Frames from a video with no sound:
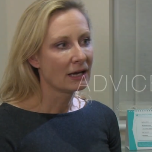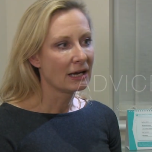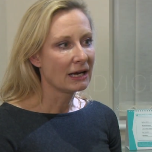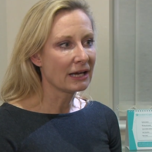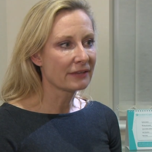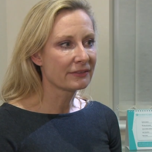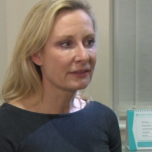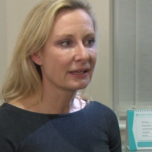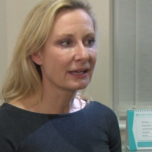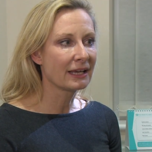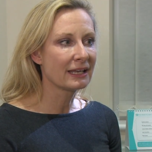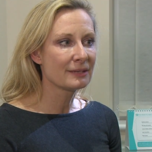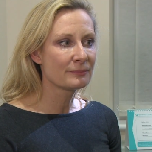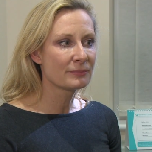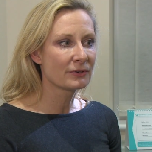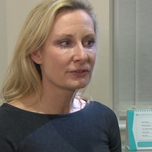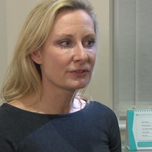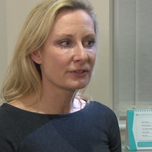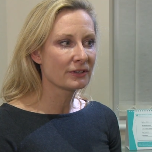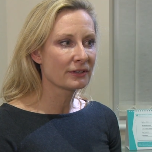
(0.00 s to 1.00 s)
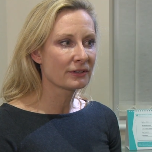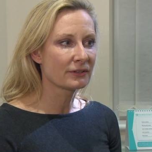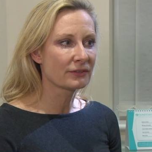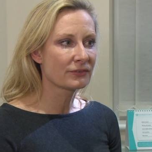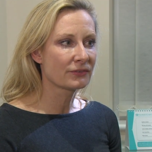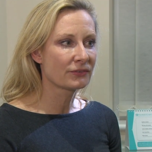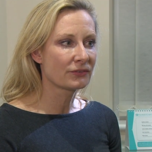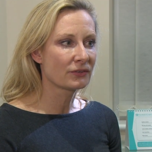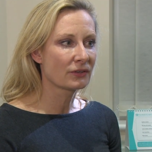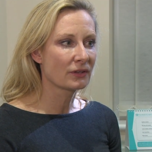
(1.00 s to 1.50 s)
I think anybody
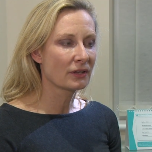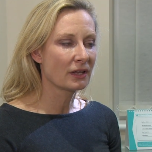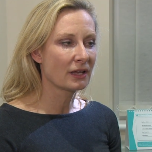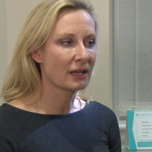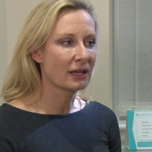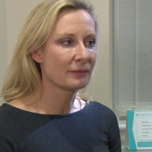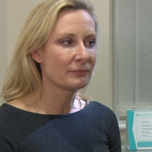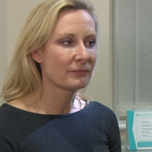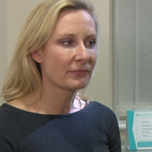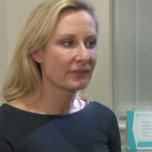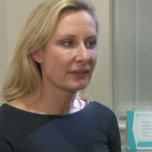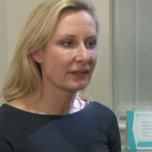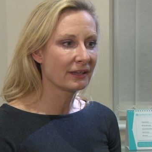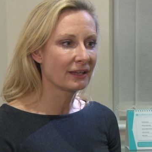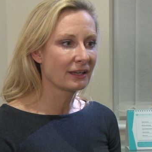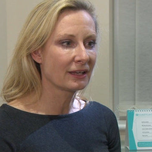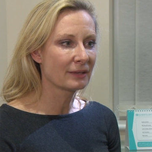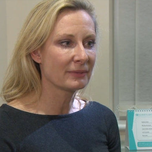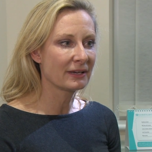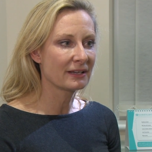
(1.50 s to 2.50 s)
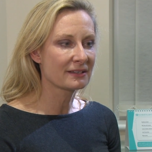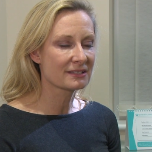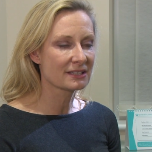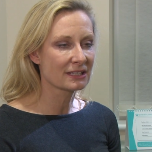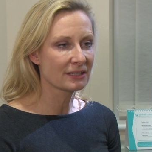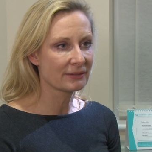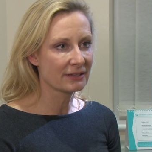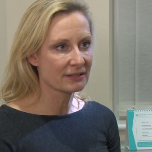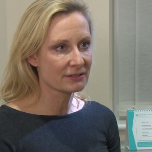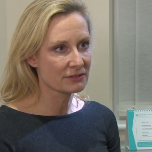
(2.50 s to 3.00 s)
that's thinking about
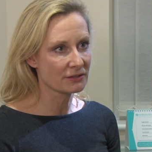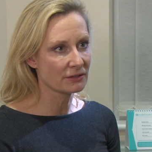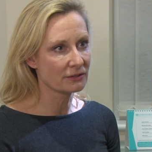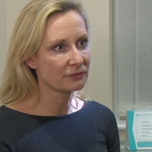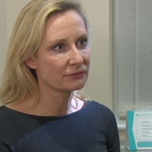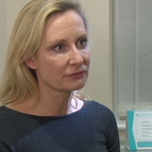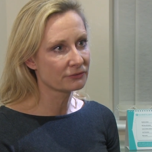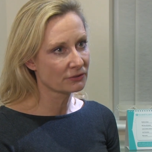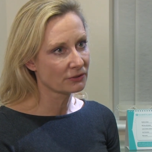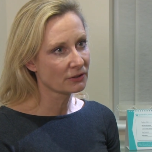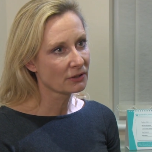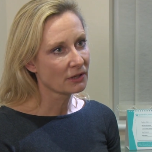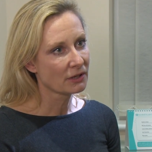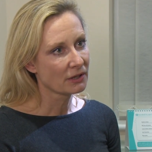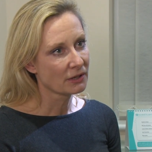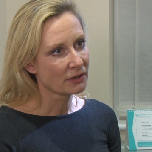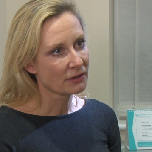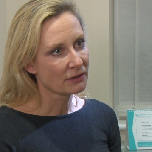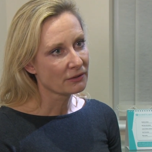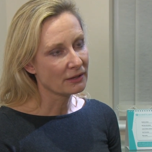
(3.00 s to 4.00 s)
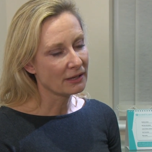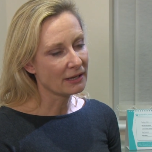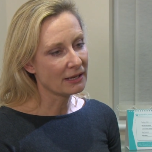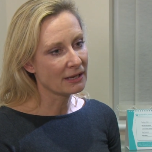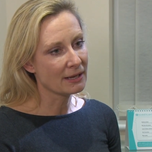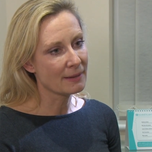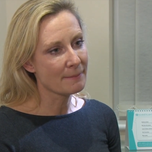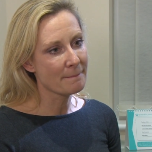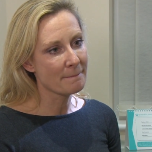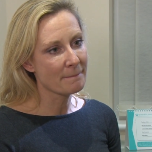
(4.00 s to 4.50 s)
Silhouette Soft,
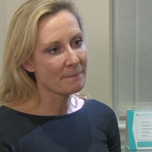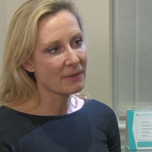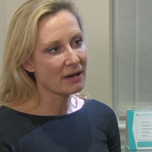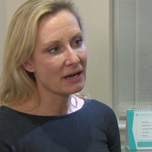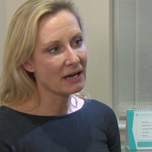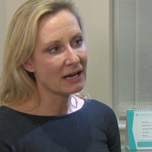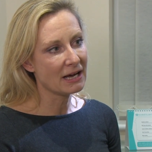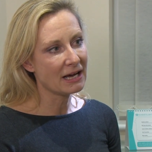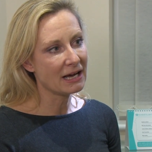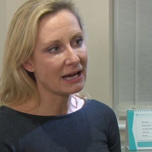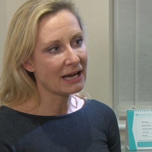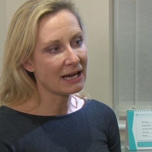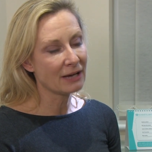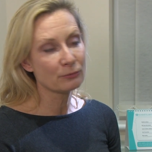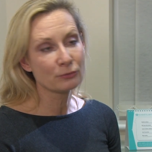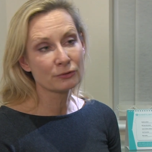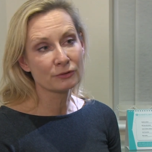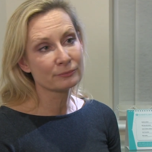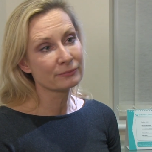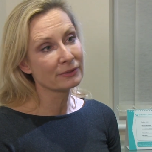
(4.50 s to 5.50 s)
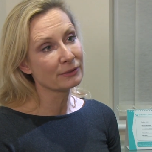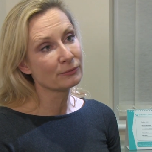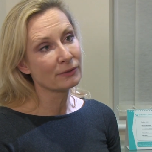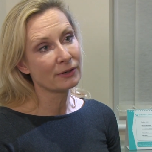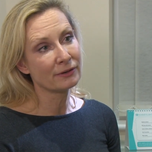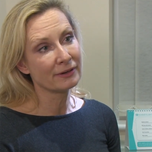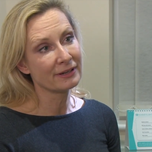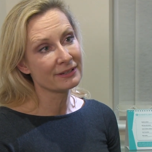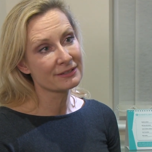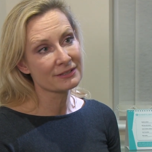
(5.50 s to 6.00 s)
I wouldn't be
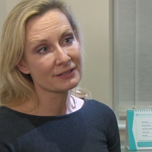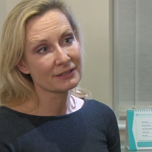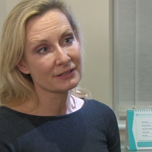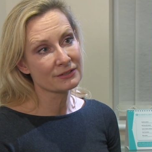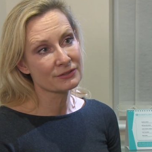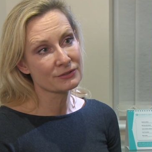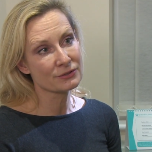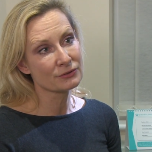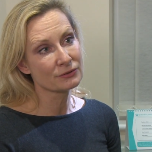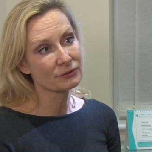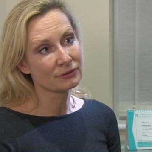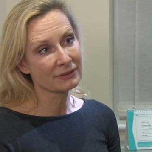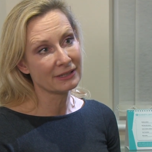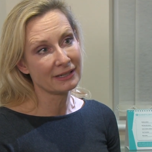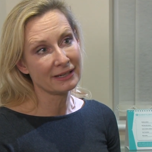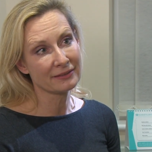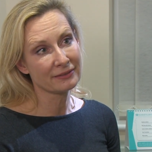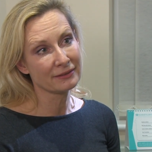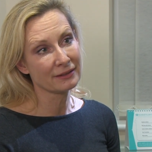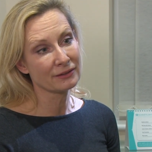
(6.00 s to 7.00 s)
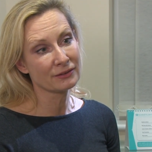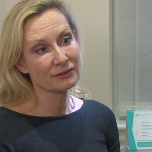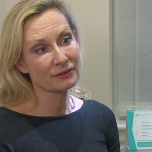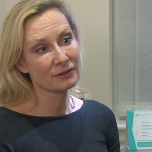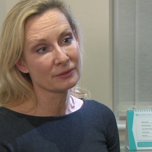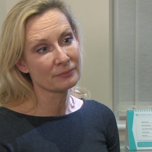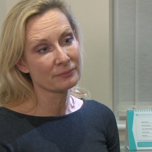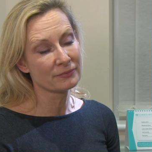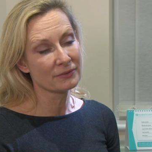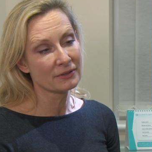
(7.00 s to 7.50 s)
worried at all. I think
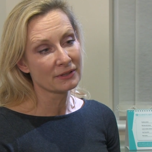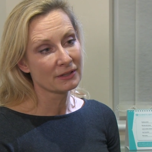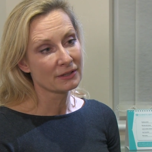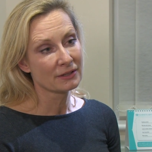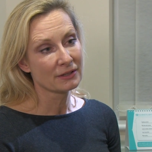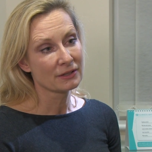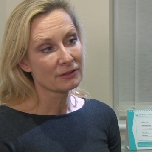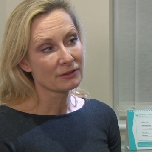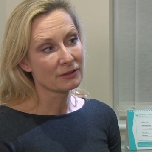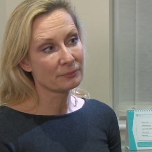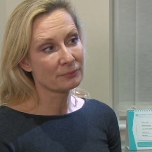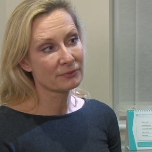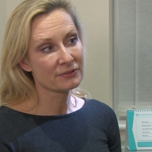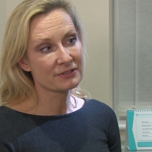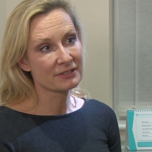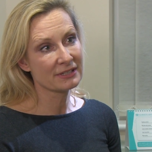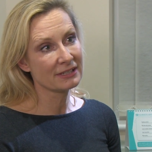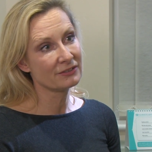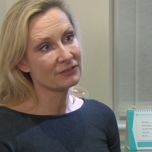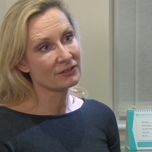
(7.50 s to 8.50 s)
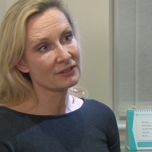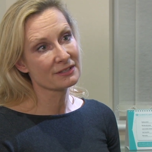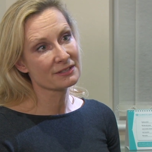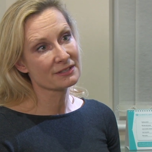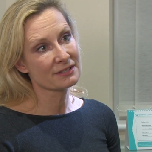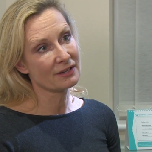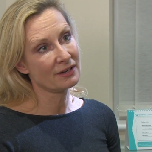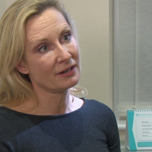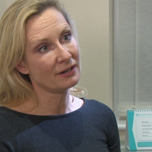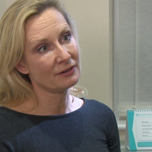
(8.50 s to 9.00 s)
the
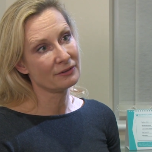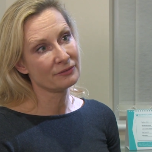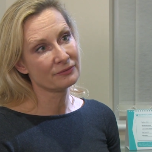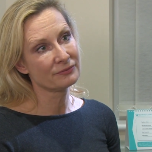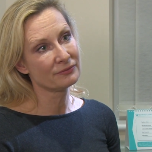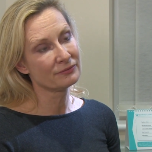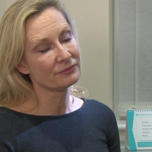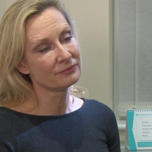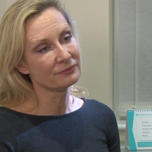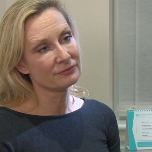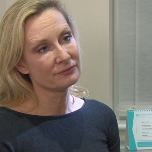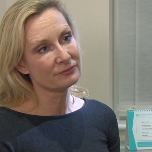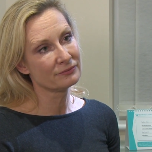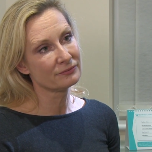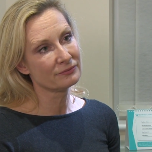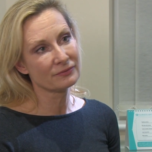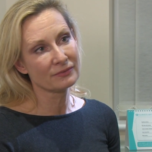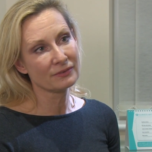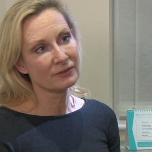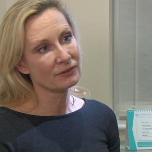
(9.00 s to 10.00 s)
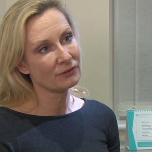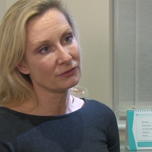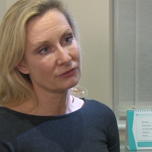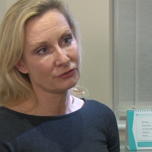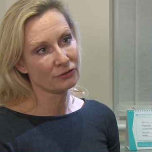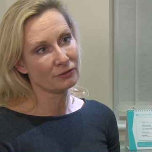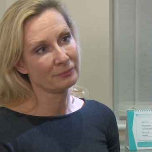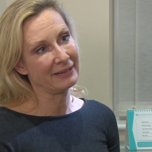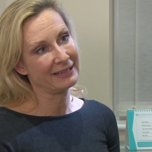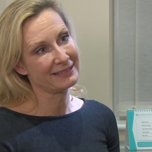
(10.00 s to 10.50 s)
procedures are
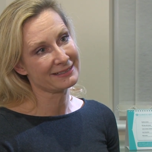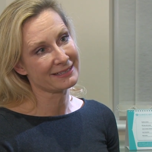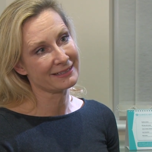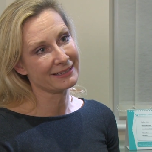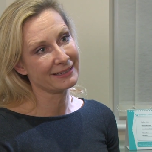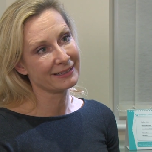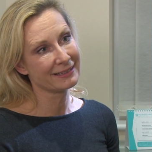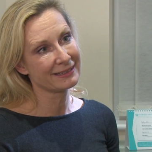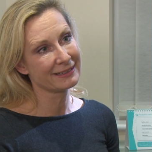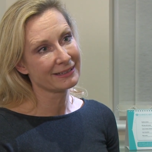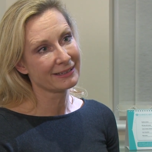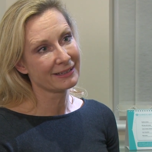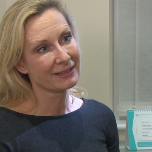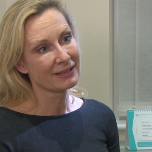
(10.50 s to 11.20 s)
non-traumatic.